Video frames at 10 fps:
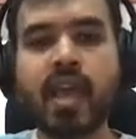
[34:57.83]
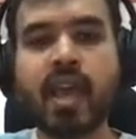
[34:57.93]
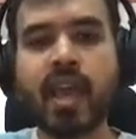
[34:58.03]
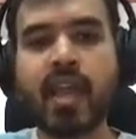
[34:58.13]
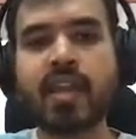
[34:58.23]

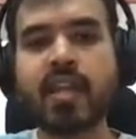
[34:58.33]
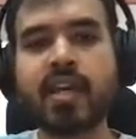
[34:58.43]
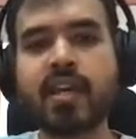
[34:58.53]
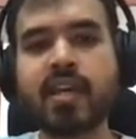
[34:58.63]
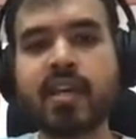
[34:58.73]
And
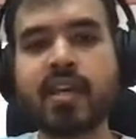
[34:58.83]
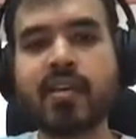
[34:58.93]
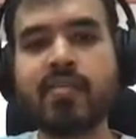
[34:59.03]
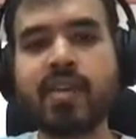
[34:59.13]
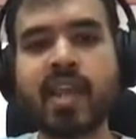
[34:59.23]

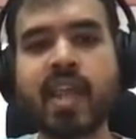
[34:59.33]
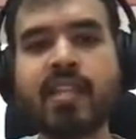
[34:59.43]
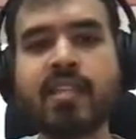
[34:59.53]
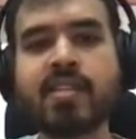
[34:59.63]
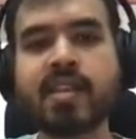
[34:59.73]
we
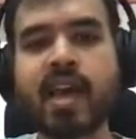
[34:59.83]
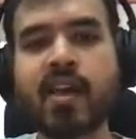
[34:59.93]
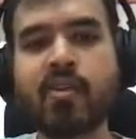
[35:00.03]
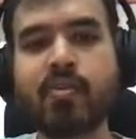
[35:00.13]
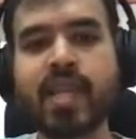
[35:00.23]
write this
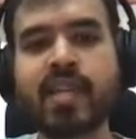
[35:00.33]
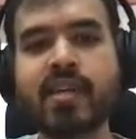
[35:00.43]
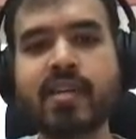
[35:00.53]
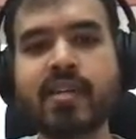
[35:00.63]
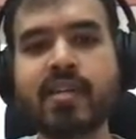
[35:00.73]
arrow
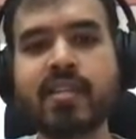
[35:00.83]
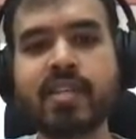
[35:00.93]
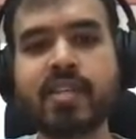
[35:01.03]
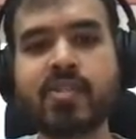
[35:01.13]
beta just to